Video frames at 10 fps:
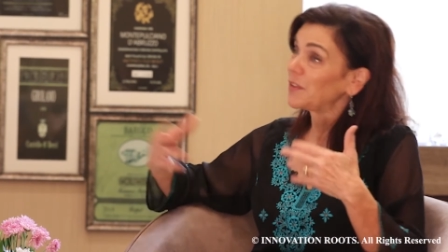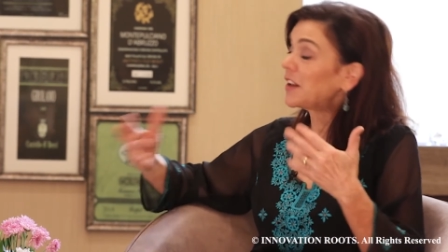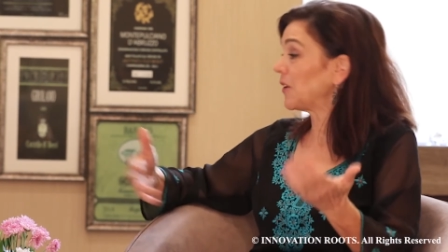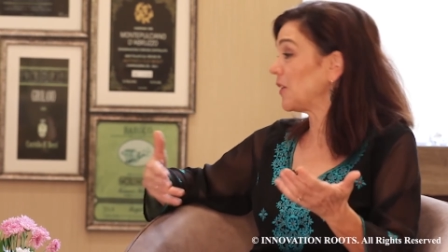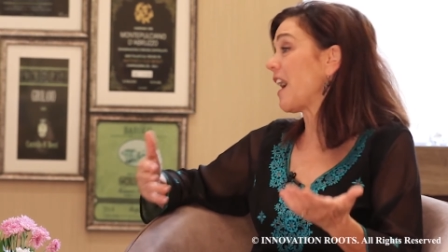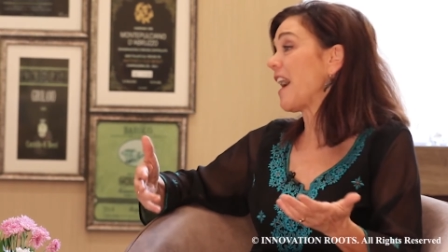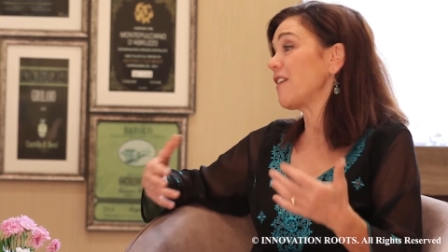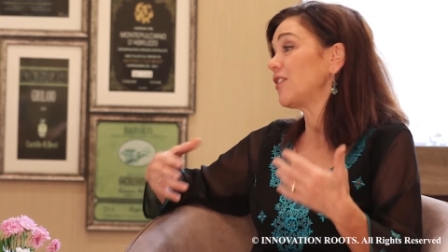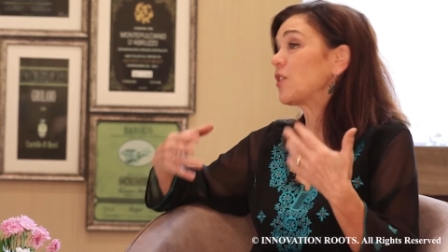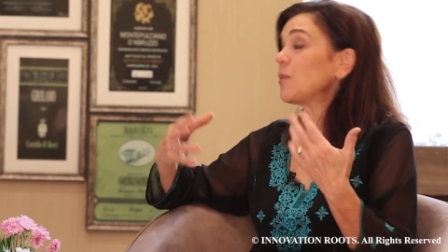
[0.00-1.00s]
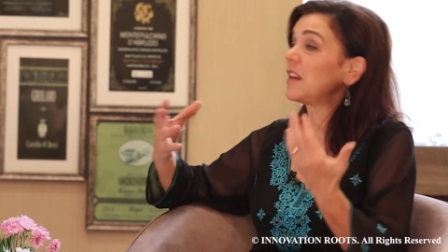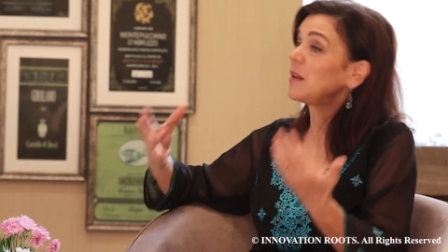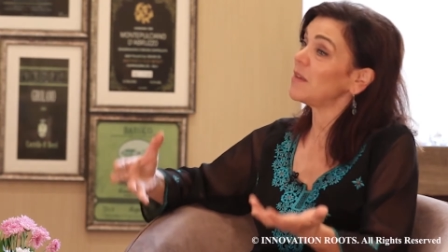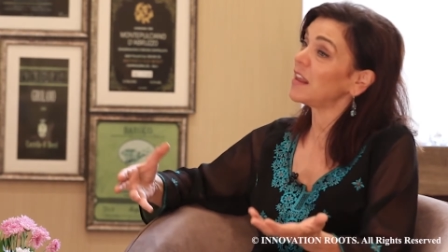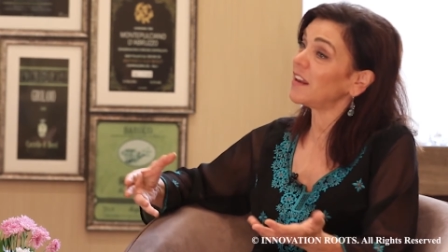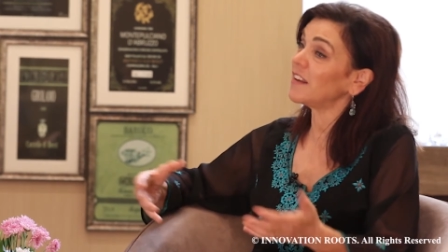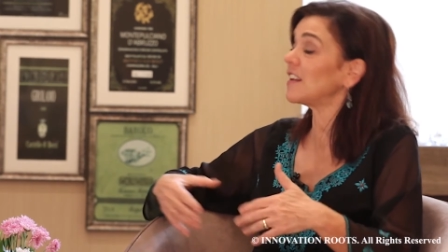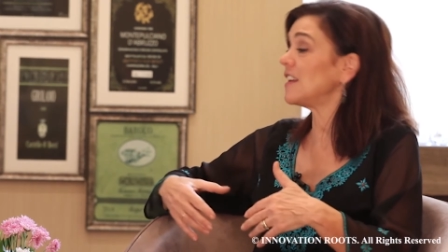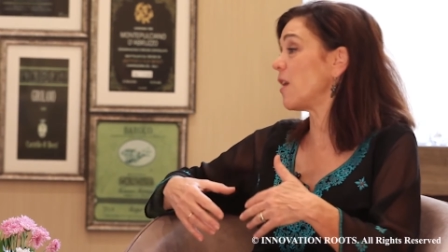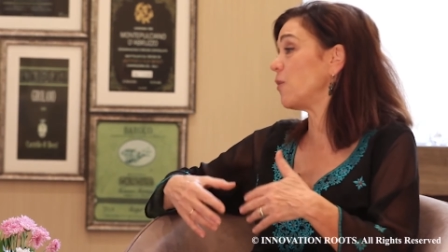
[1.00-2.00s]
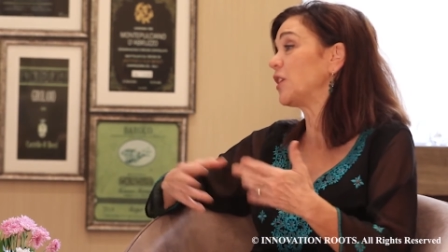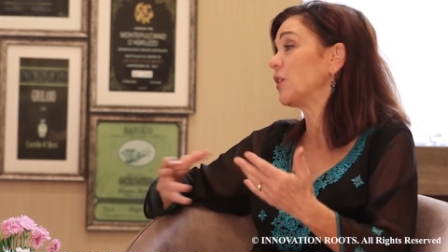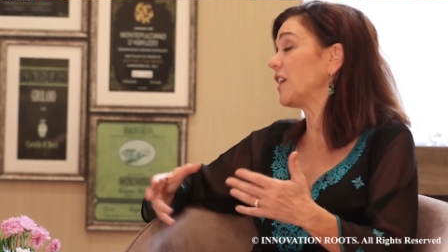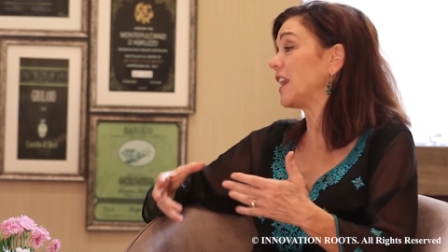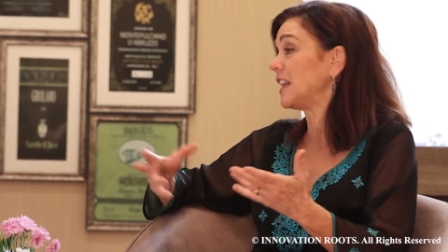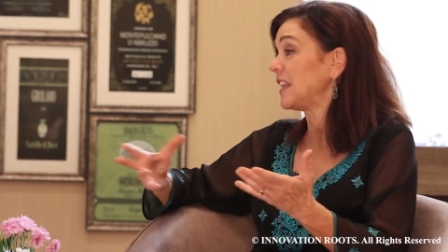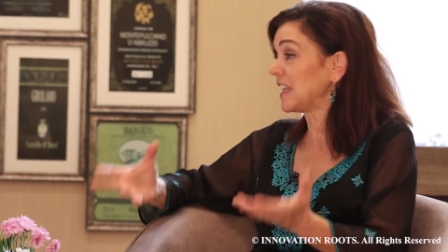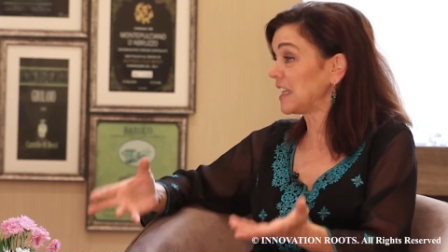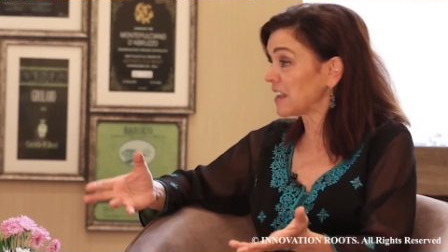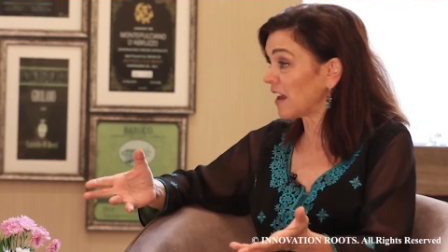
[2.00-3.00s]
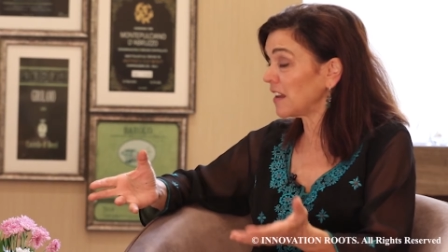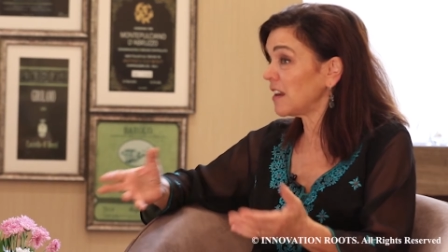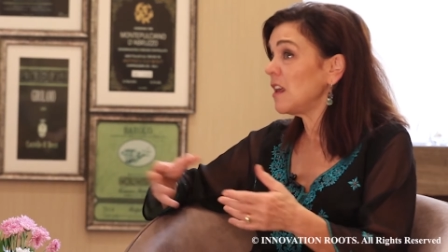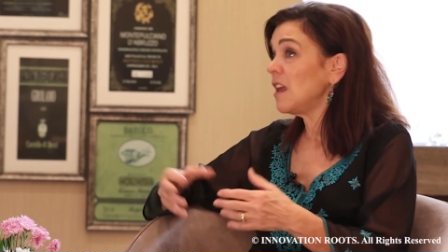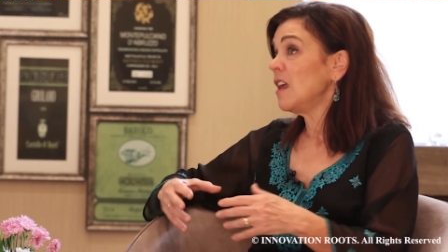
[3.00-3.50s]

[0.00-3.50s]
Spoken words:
You know, I have so many meetings and yet we don't get anything done.